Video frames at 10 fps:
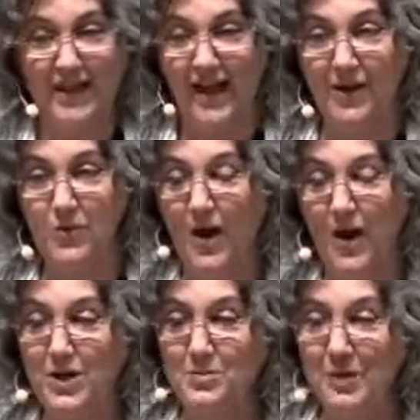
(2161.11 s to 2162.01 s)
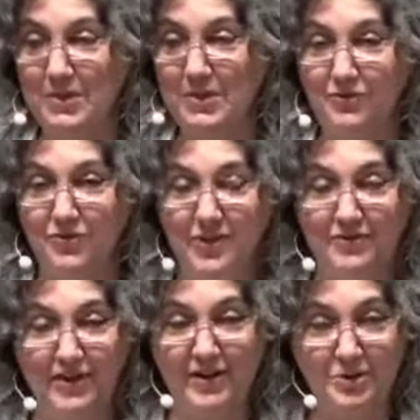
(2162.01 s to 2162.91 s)
and why do you make me get in front of
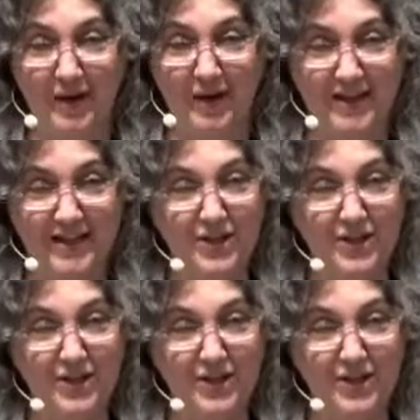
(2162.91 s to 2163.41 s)
everybody and